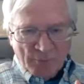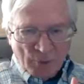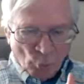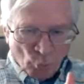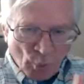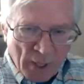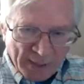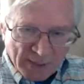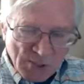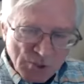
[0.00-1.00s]
The
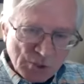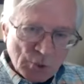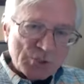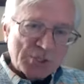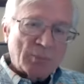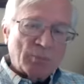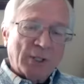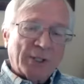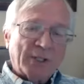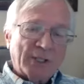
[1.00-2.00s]
right to sue
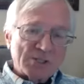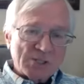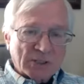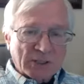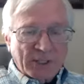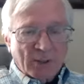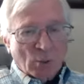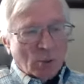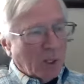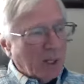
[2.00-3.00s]
somebody is a
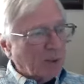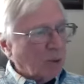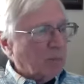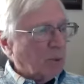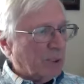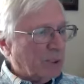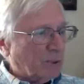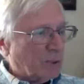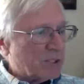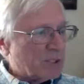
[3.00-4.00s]
legal or equitable
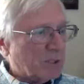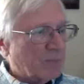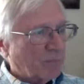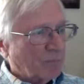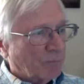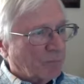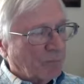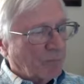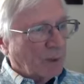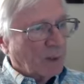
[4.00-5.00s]
interest
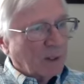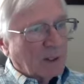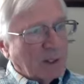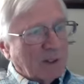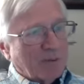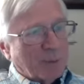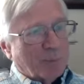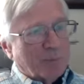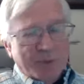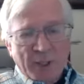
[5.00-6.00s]
of the
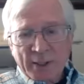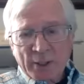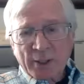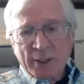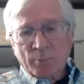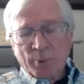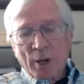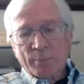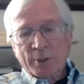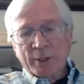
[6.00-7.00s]
debtor in
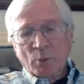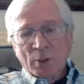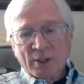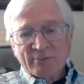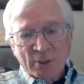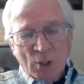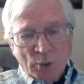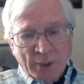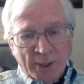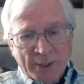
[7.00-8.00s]
property wherever
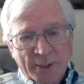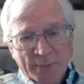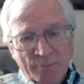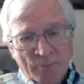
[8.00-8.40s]
located.